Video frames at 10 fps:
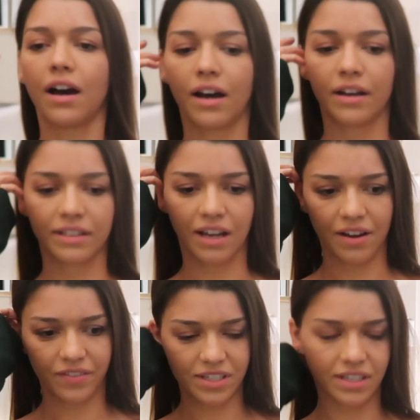and
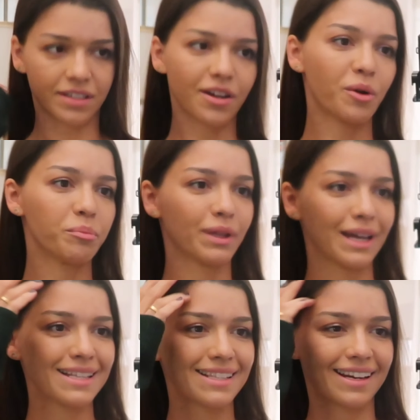I visited her
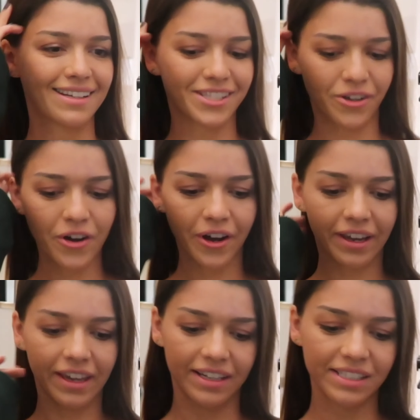place and I saw her
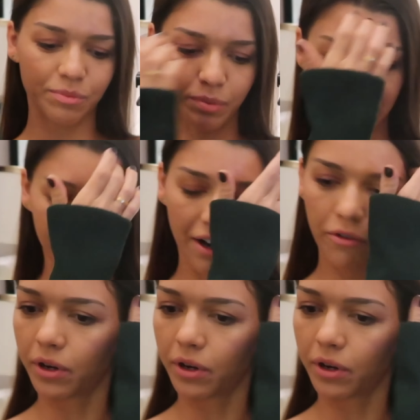kids, but now we're